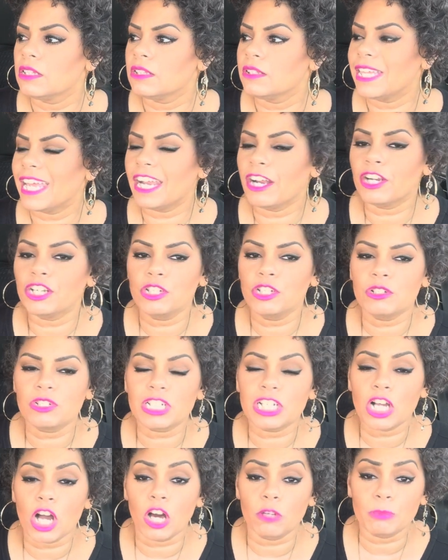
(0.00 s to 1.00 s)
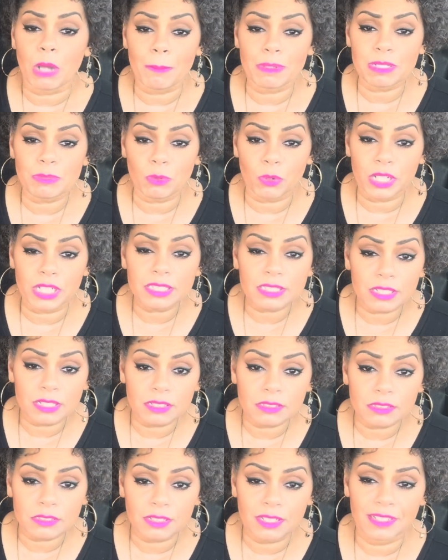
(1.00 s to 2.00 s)
they are usually called mama's boys.
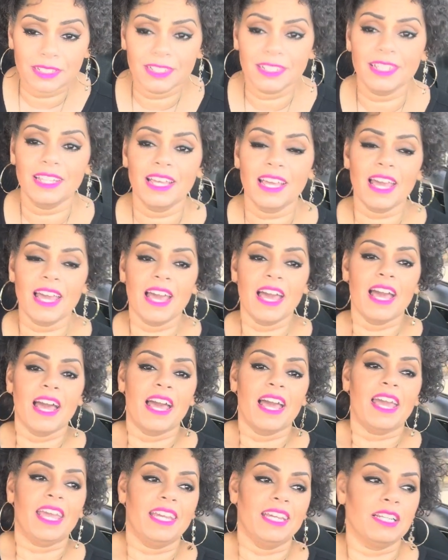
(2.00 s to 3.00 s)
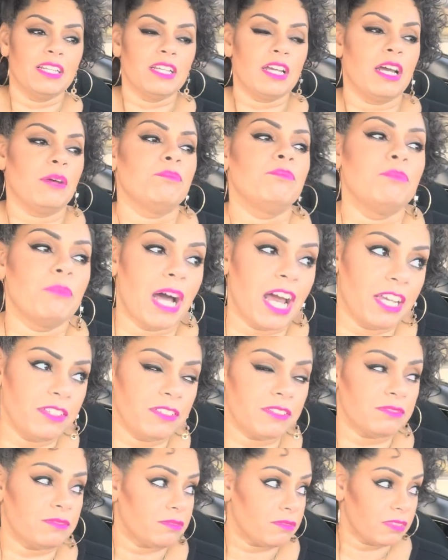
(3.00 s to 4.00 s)
And
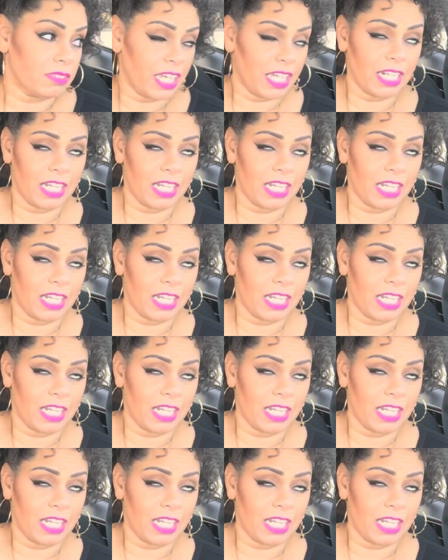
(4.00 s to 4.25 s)
my late